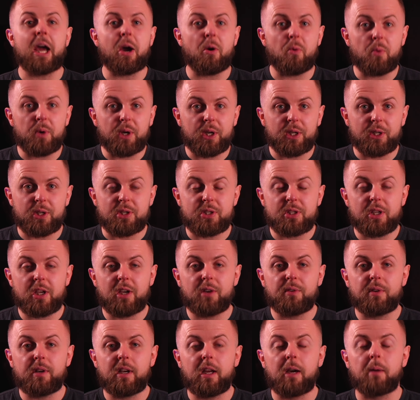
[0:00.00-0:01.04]
we're gonna serve
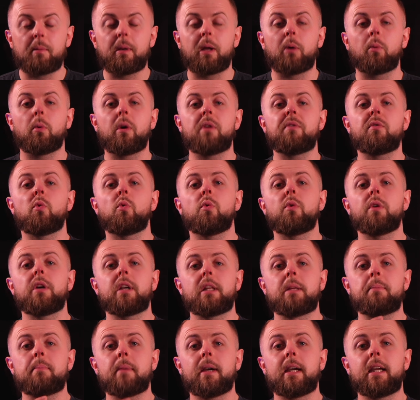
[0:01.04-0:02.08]
it up. Now we've already
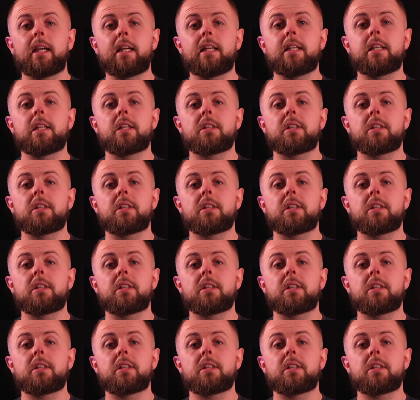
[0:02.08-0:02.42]
made